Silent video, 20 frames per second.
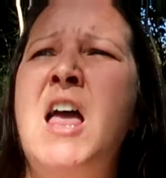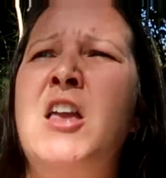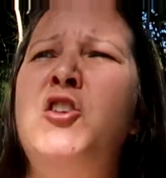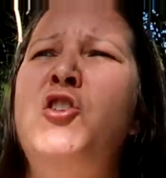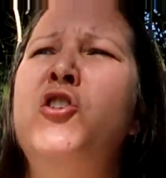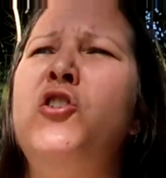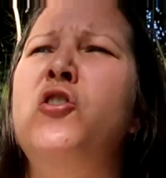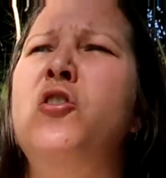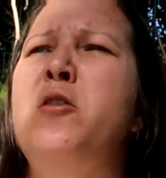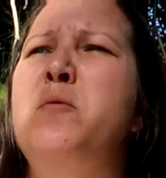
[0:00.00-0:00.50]

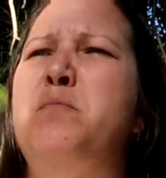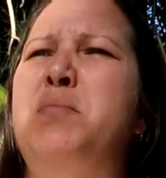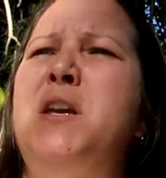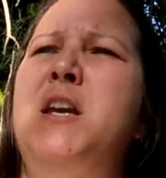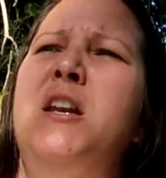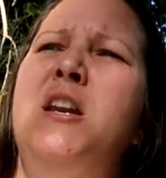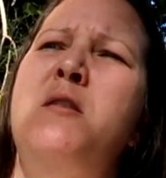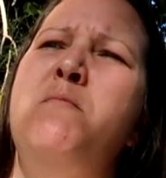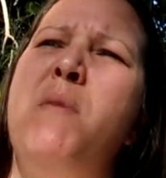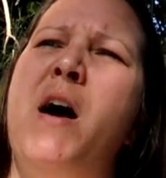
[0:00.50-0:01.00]
You're
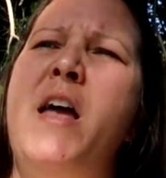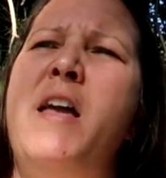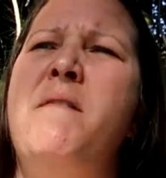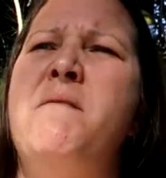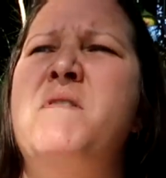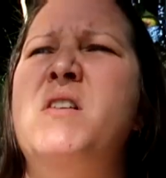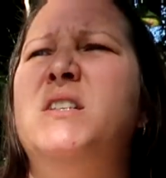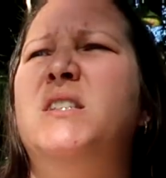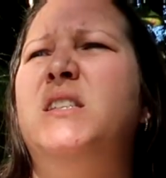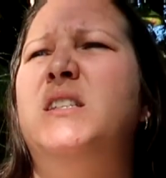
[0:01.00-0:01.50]
impeding my
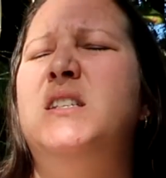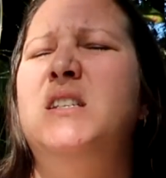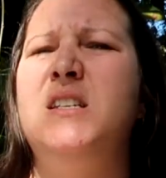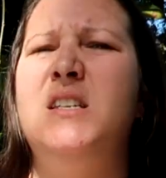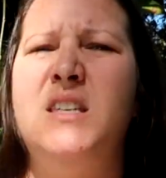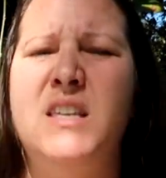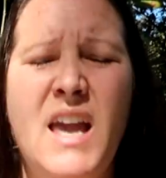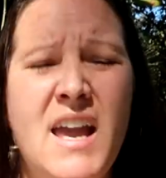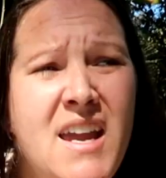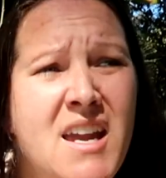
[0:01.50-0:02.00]

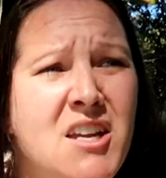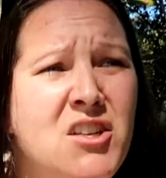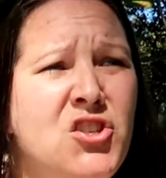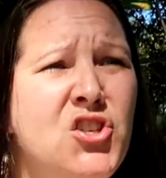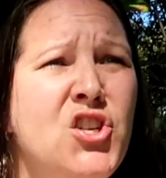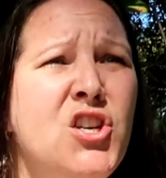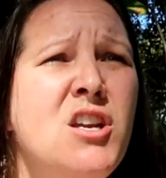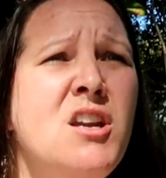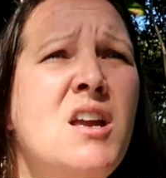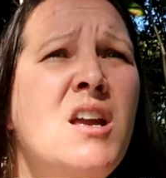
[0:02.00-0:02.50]

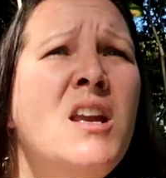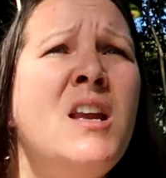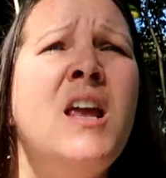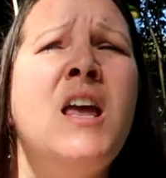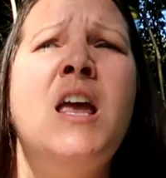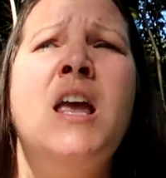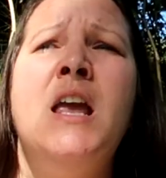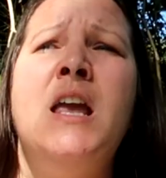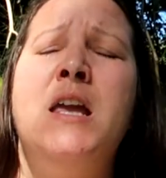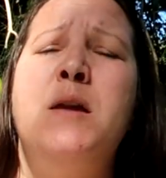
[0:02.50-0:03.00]
investigation.
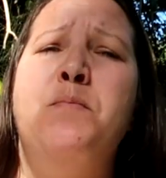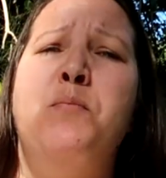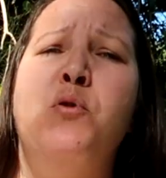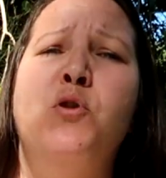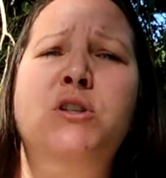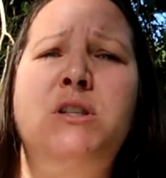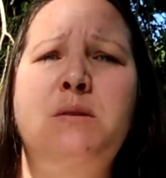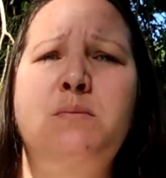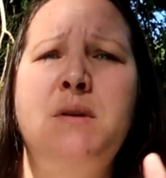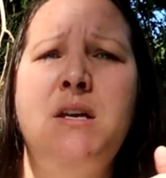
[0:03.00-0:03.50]
He
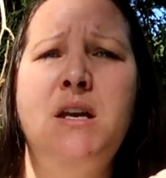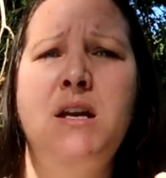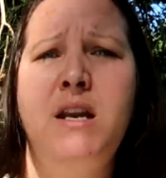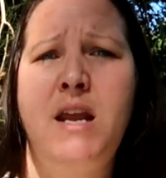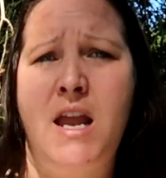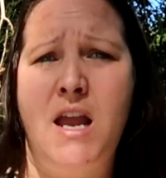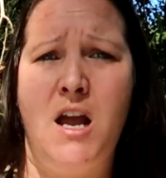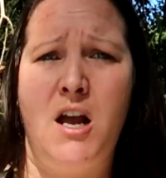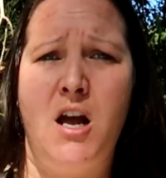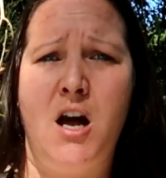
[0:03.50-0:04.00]
puts me in
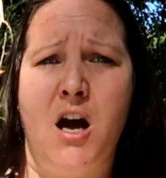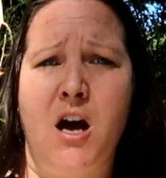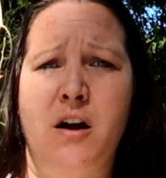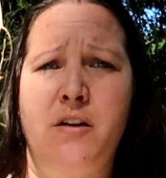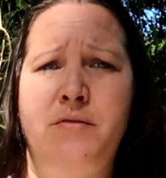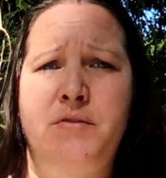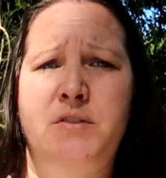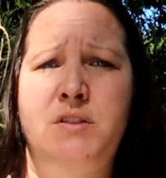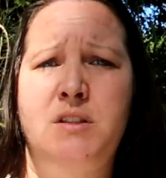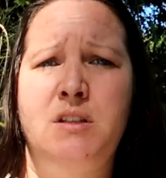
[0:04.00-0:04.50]

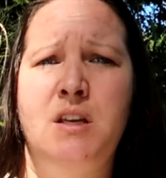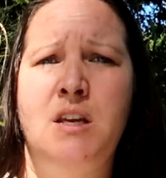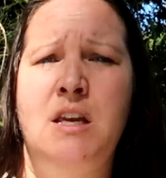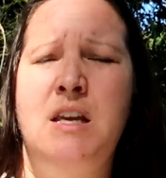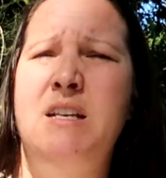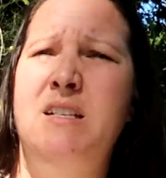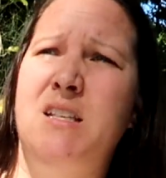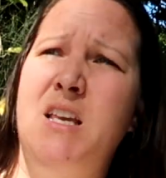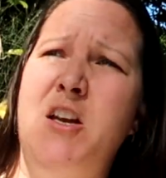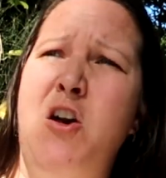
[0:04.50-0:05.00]
handcuffs.
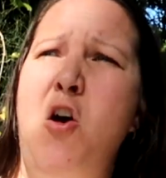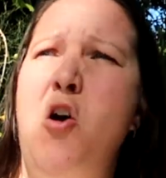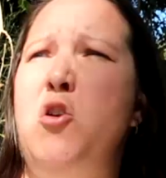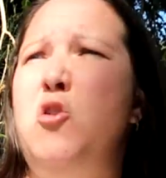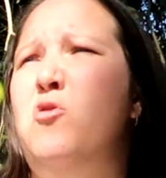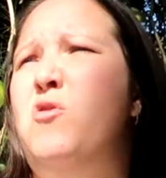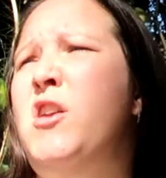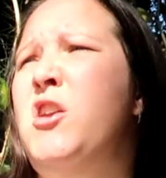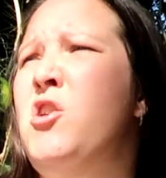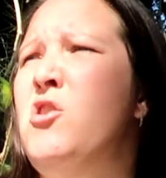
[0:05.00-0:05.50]
He's like, oh,
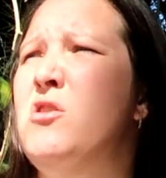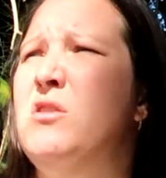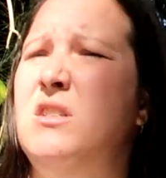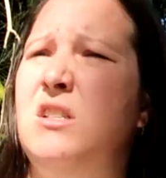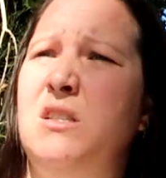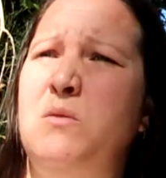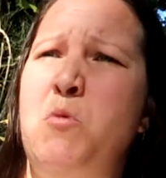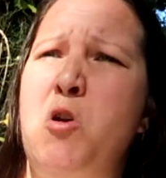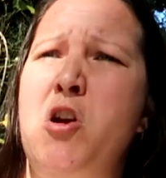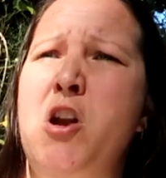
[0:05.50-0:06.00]
you think you're a
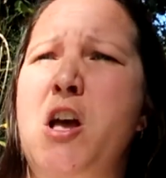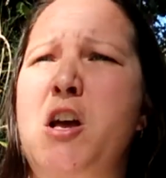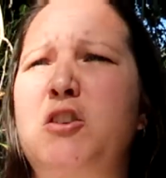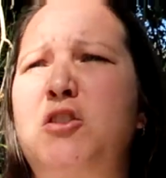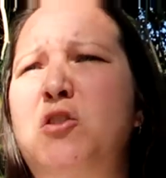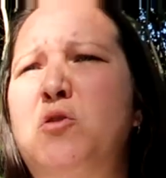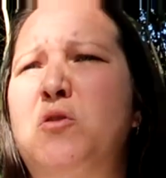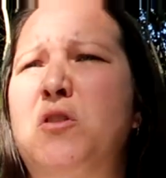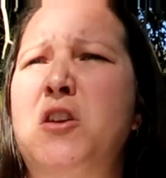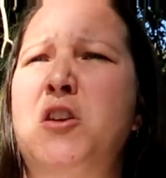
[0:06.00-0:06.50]
smart
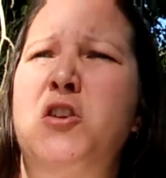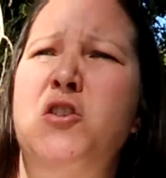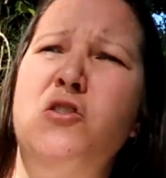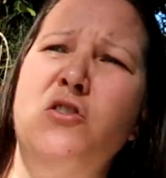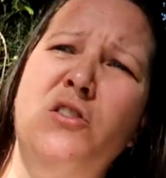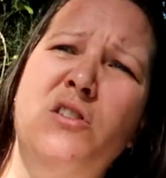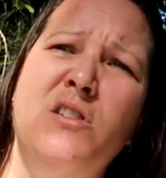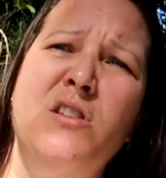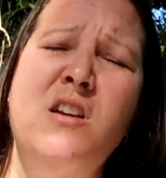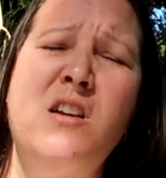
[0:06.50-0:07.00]
ass? You think you're
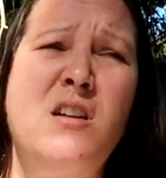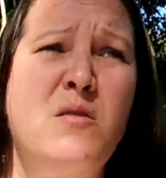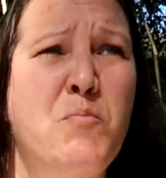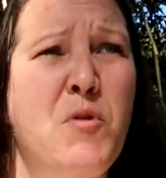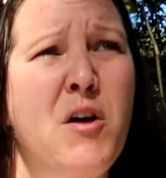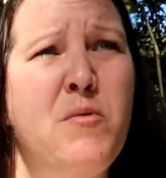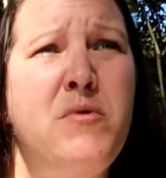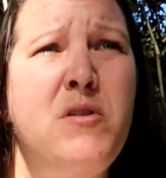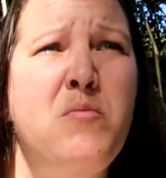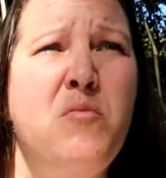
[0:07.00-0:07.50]
slick,
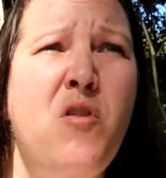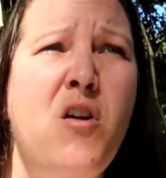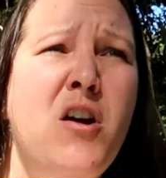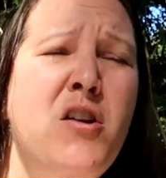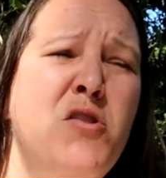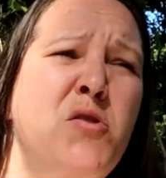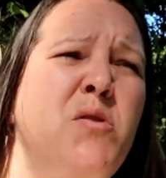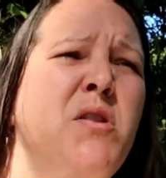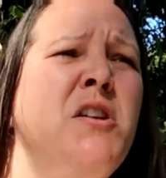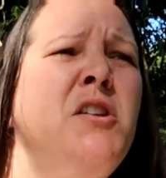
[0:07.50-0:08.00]
blah, blah, blah.
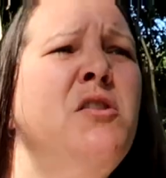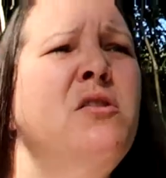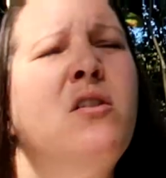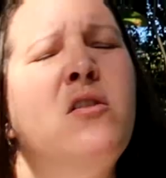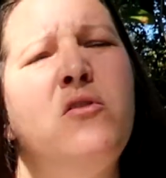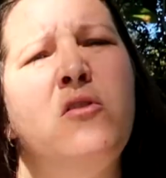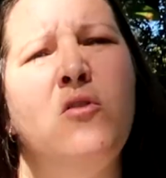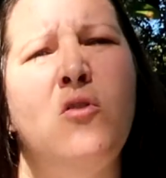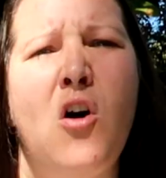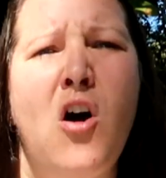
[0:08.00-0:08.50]
You think you
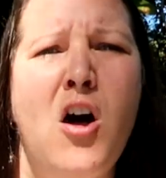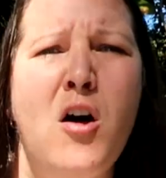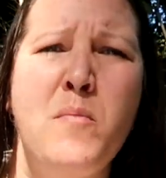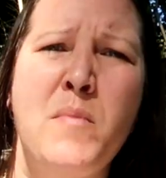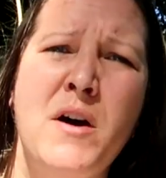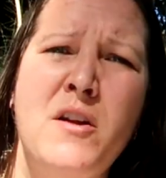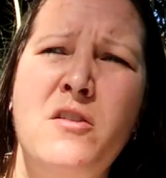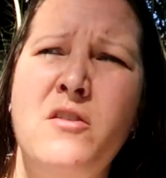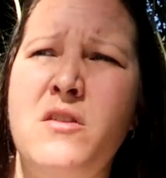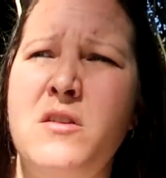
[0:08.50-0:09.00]
know the law
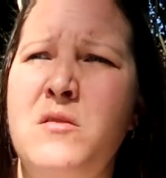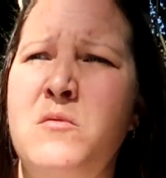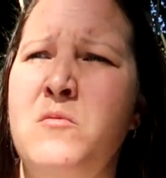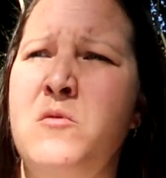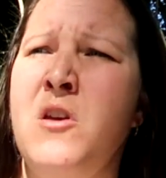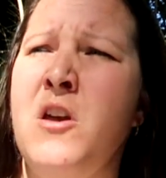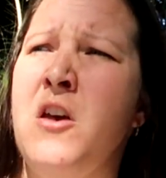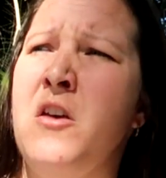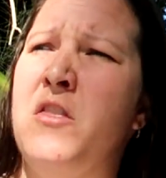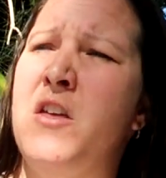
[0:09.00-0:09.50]
better
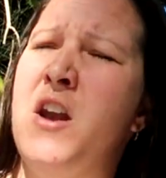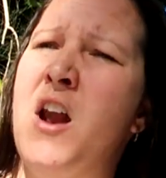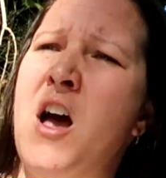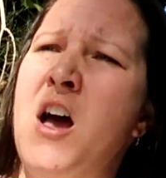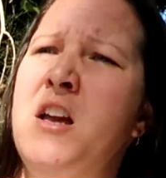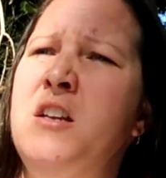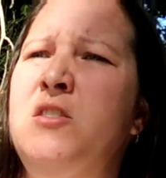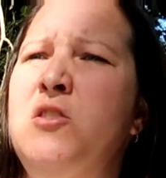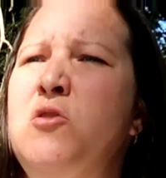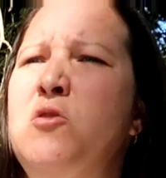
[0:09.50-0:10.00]
than
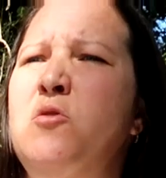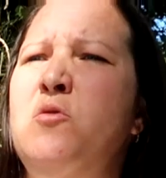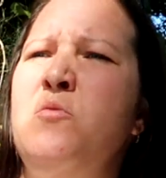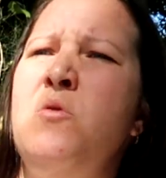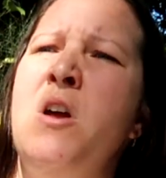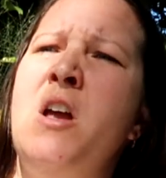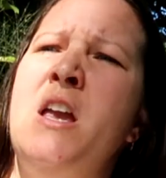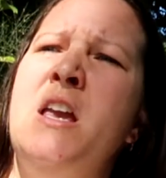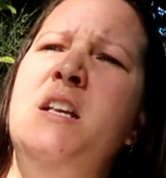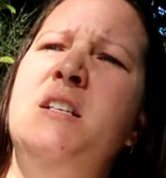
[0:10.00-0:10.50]
I do?
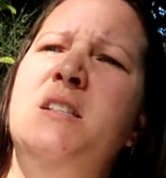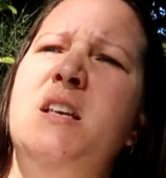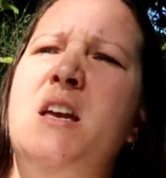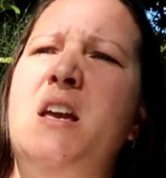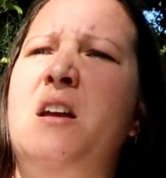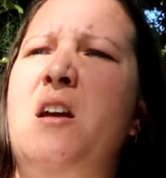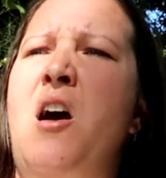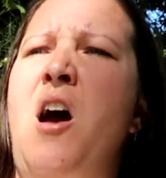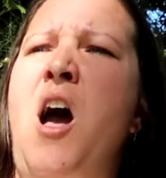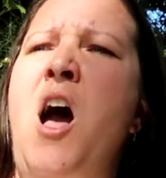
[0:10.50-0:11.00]
He's
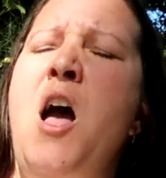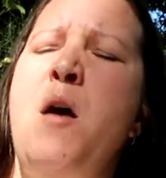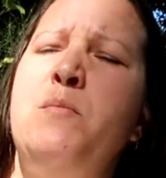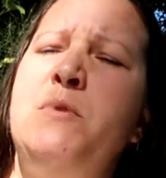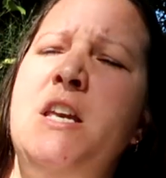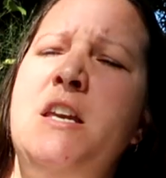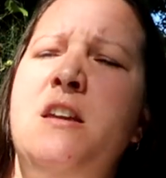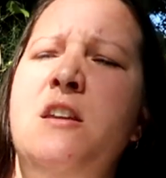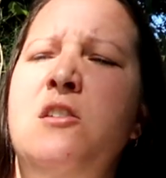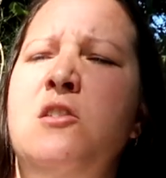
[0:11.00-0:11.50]
like, I'm
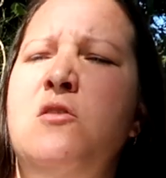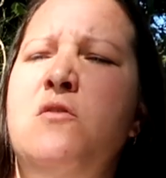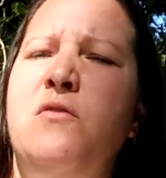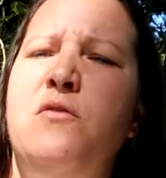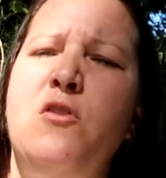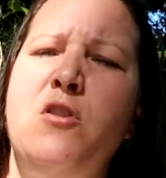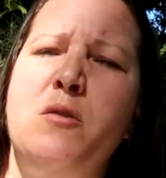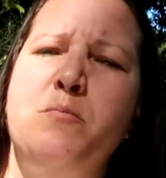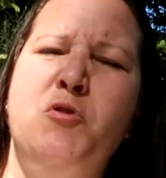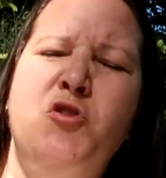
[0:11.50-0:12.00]
taking you
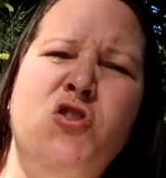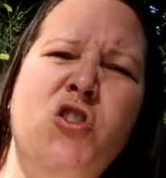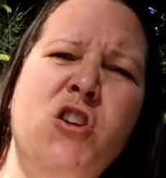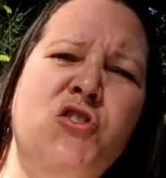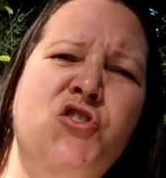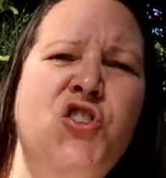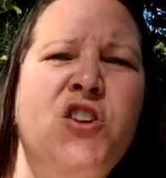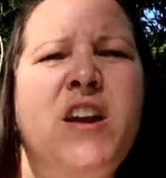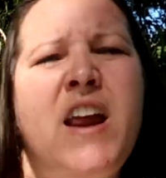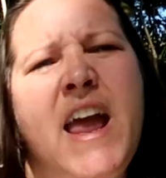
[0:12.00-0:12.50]
for
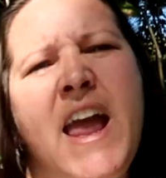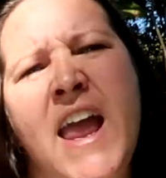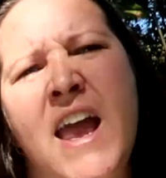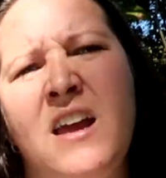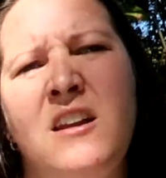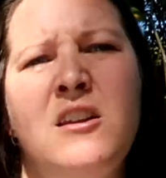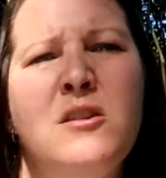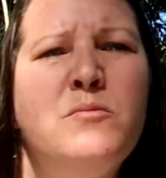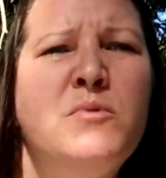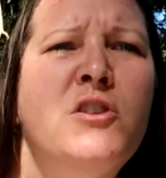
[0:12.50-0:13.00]
obstruction
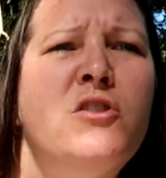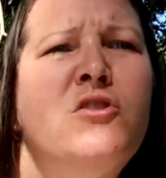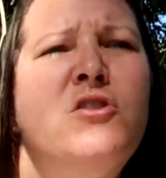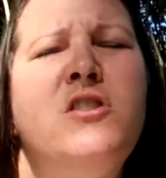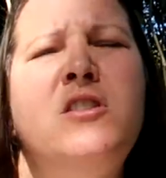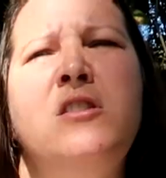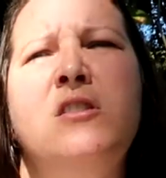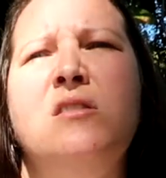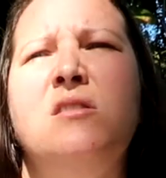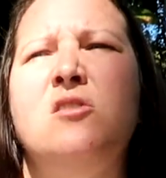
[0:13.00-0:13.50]
and I'm
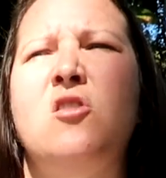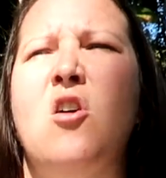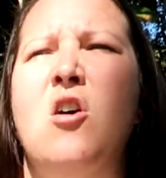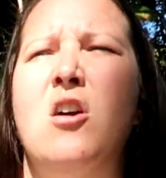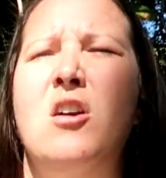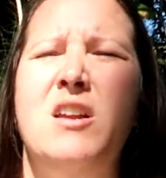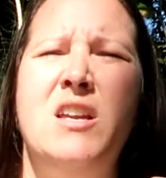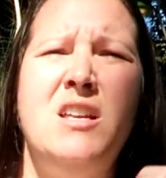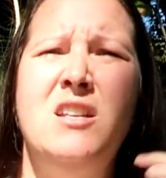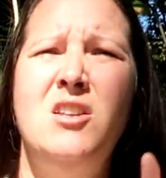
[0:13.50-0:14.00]
searching this
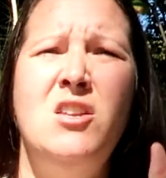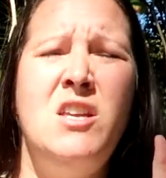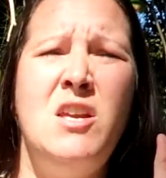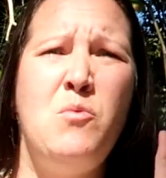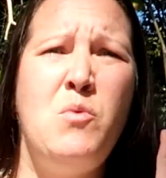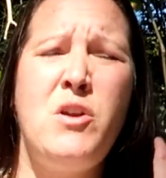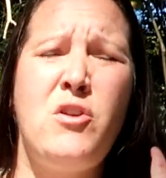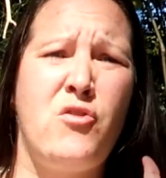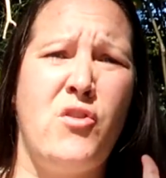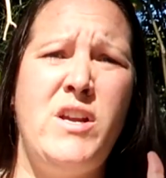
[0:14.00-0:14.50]
car. He
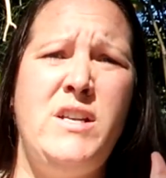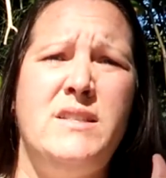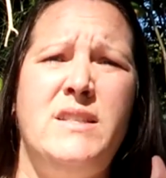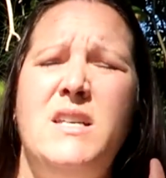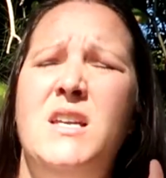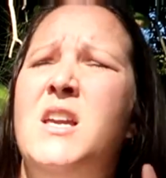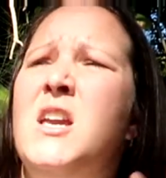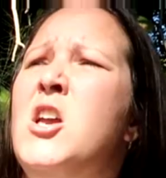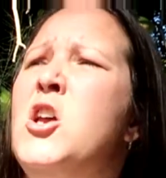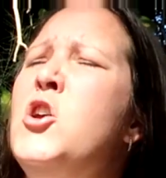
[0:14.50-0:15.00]
went
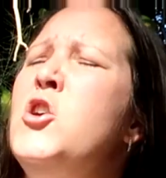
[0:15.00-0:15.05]
crazy.